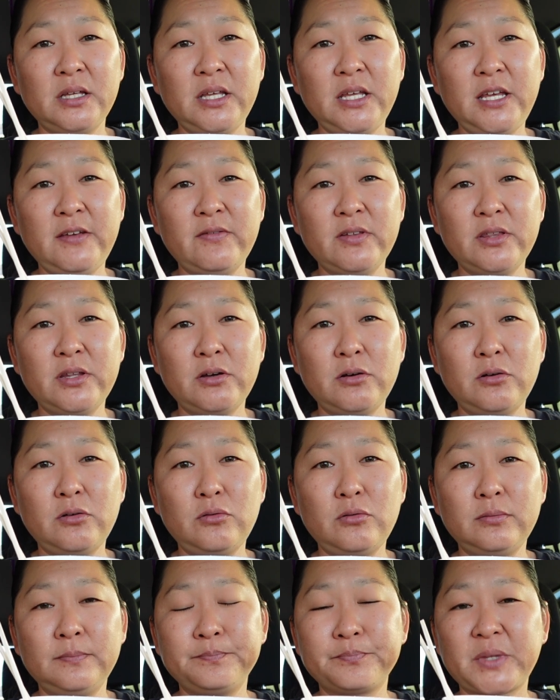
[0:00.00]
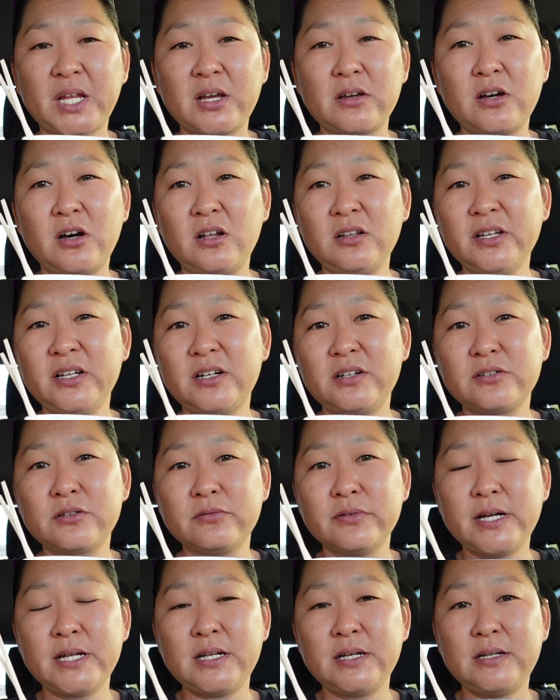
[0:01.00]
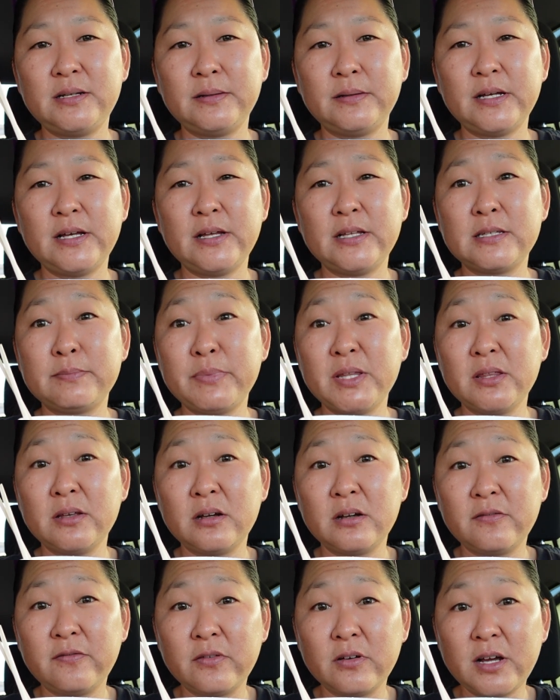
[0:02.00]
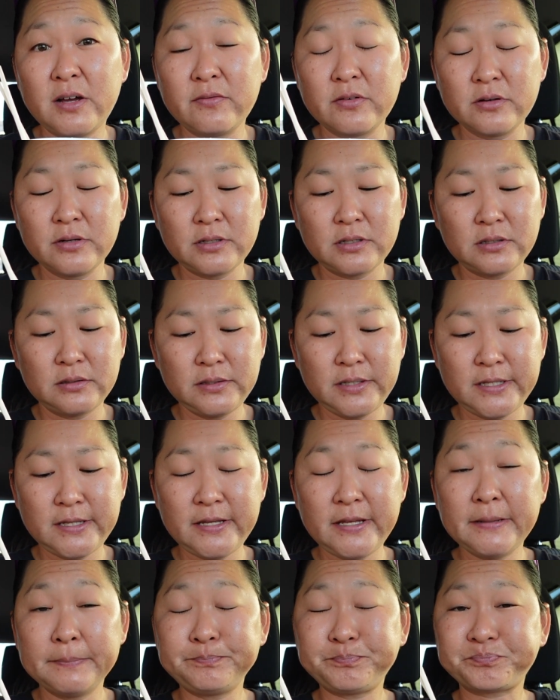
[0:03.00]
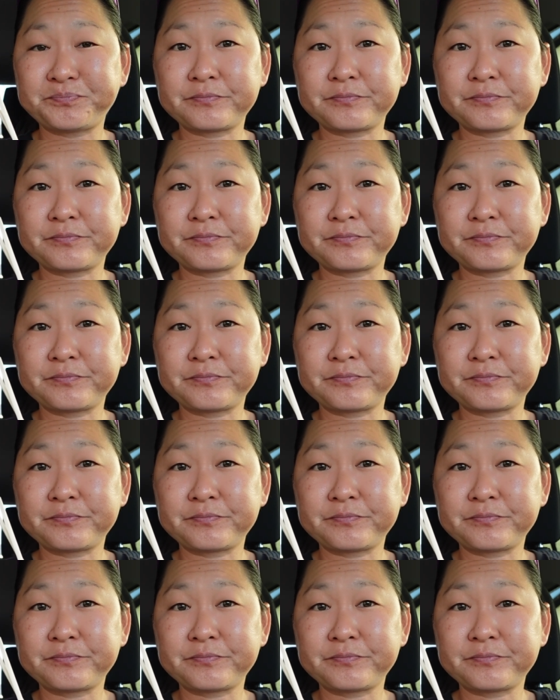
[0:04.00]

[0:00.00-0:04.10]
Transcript: even though I call it underrated, it's been there forever in Kalihi.